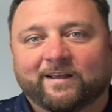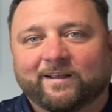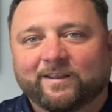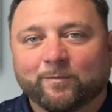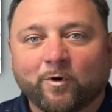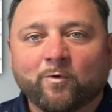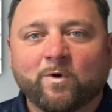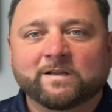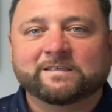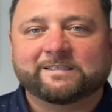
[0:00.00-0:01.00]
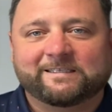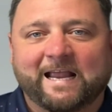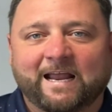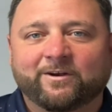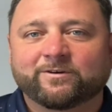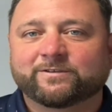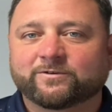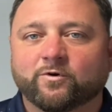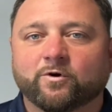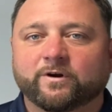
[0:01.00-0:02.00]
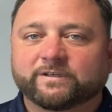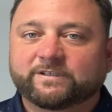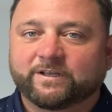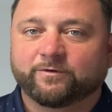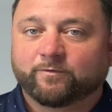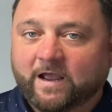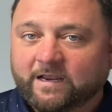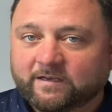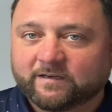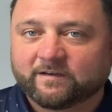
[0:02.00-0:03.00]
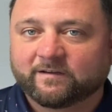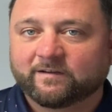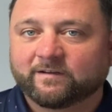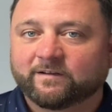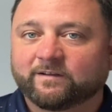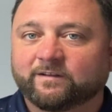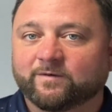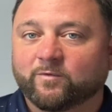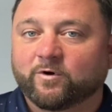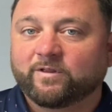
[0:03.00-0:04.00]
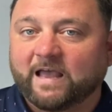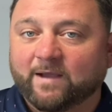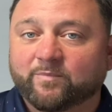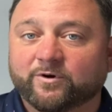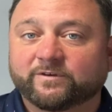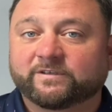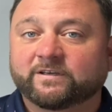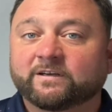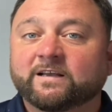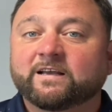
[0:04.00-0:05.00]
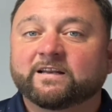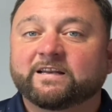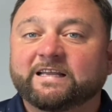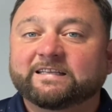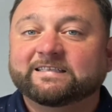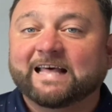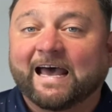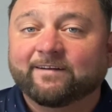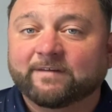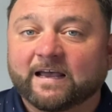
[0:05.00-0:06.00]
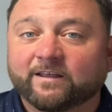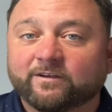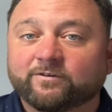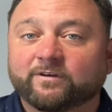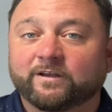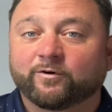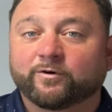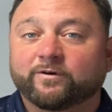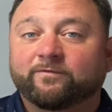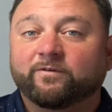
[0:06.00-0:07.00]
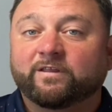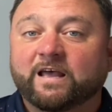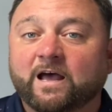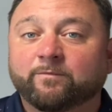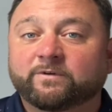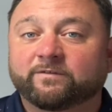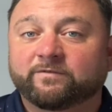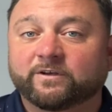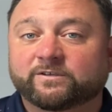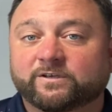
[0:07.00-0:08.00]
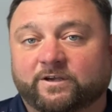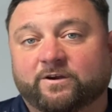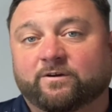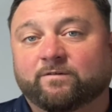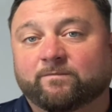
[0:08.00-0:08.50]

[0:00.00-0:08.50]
The more one's standard score is to the right, the more that person needs that value in order for them to feel secure.